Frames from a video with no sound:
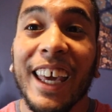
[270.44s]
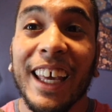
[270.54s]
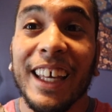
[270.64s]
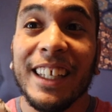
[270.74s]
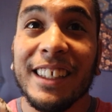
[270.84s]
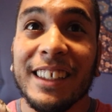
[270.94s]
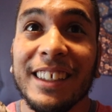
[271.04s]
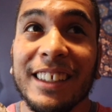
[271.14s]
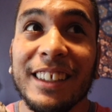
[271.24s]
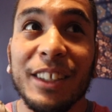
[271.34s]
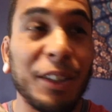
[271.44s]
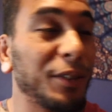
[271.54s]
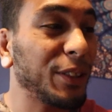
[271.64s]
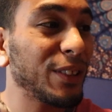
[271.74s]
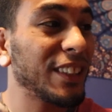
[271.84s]
And
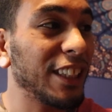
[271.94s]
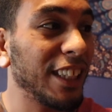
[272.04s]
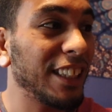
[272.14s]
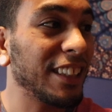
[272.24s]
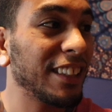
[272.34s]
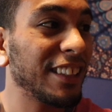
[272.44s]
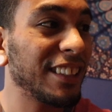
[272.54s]
no, it was today.